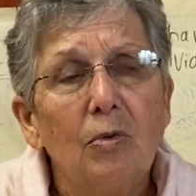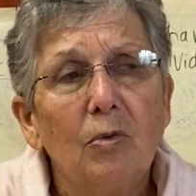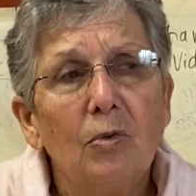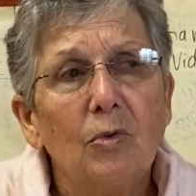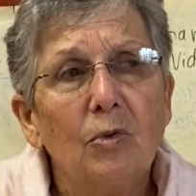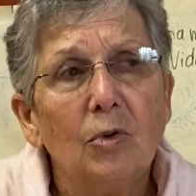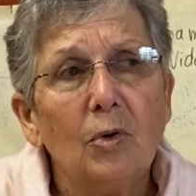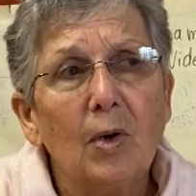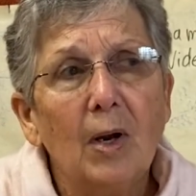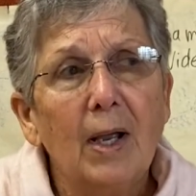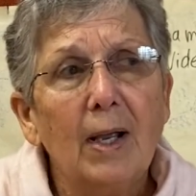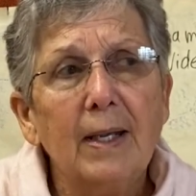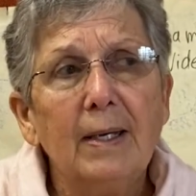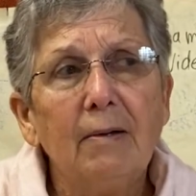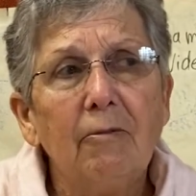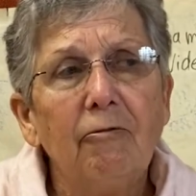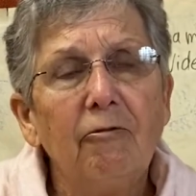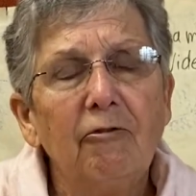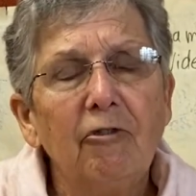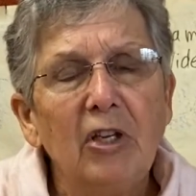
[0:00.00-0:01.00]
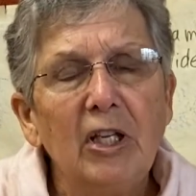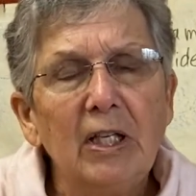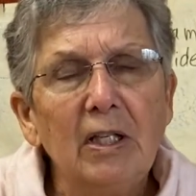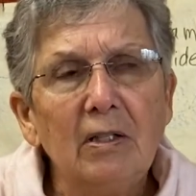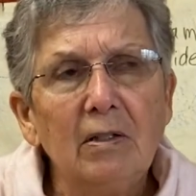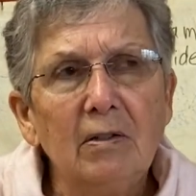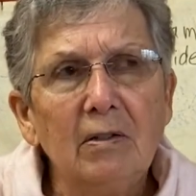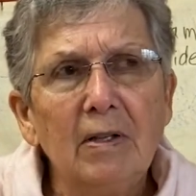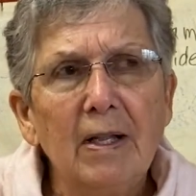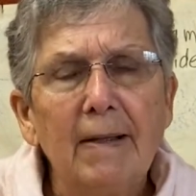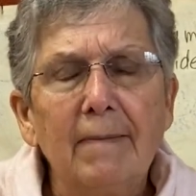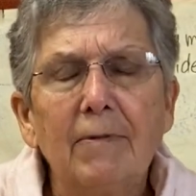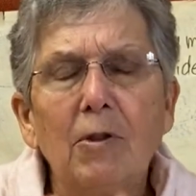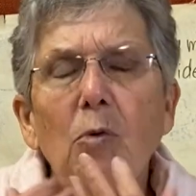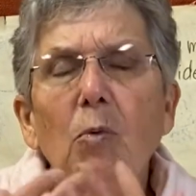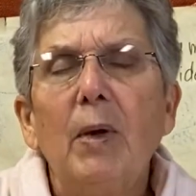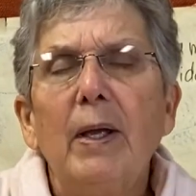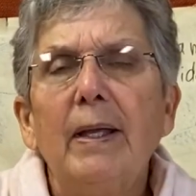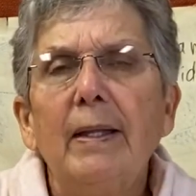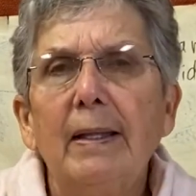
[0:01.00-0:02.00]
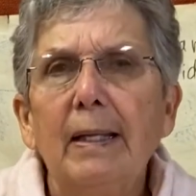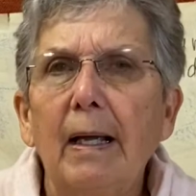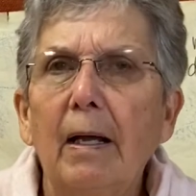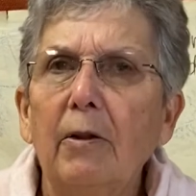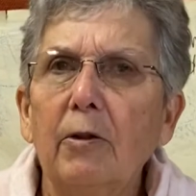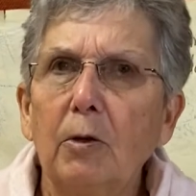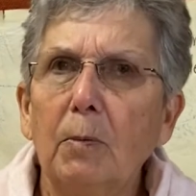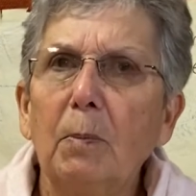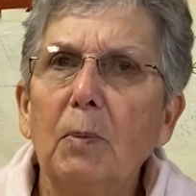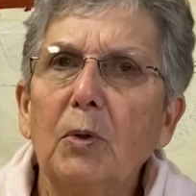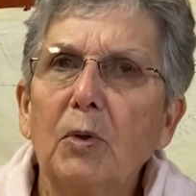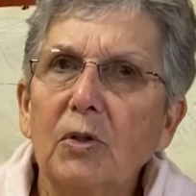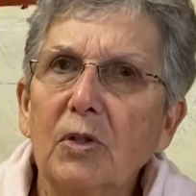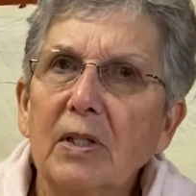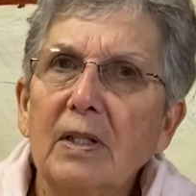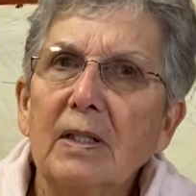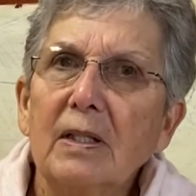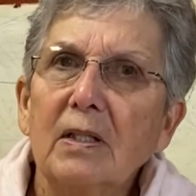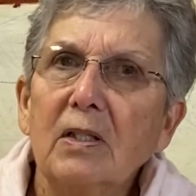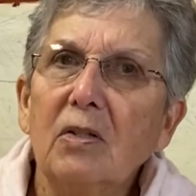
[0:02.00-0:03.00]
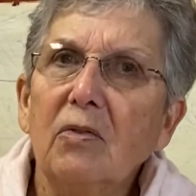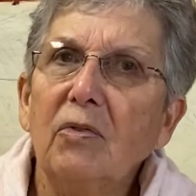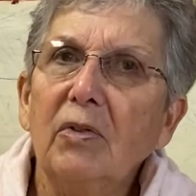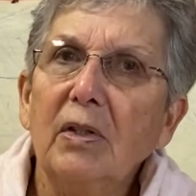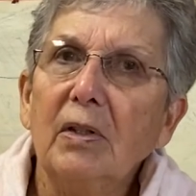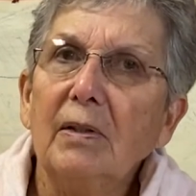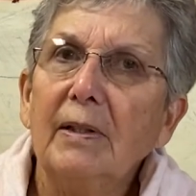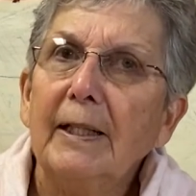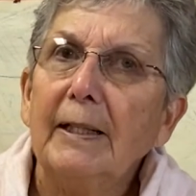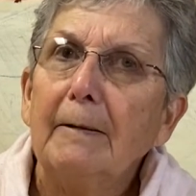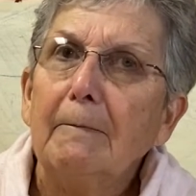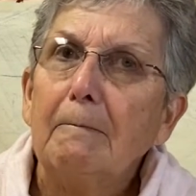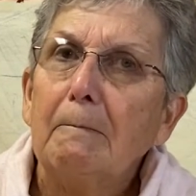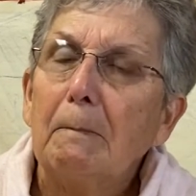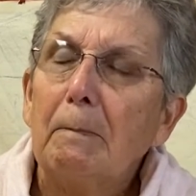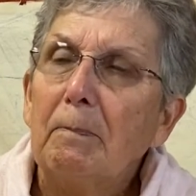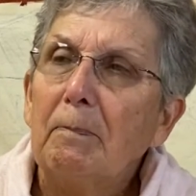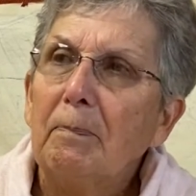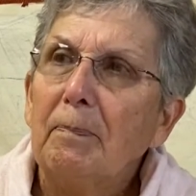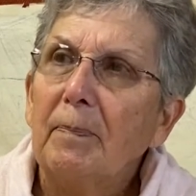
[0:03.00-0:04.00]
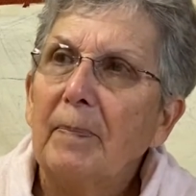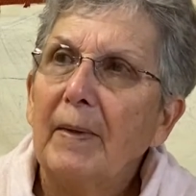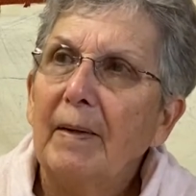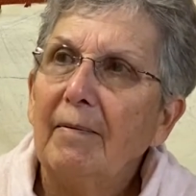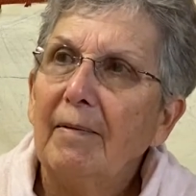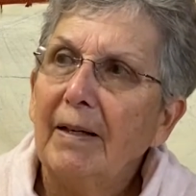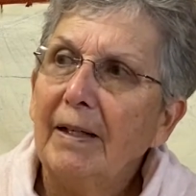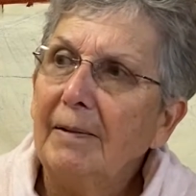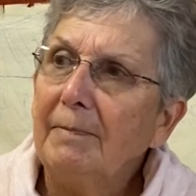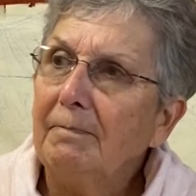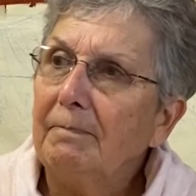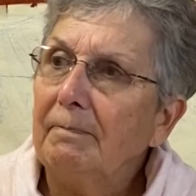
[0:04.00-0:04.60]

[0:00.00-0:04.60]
try to feel the way the other person is feeling. right?